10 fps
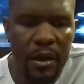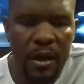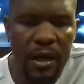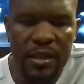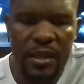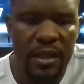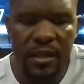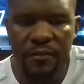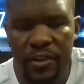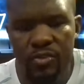I think
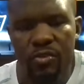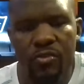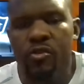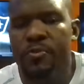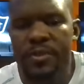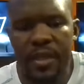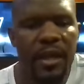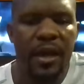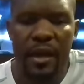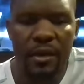individual groups, they
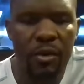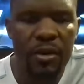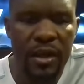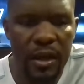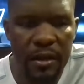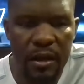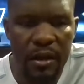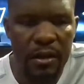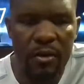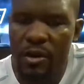kind of go together,
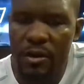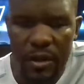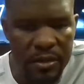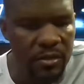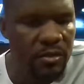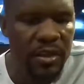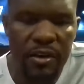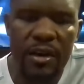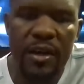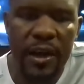go to lunch or dinner
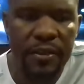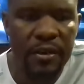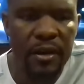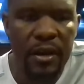together.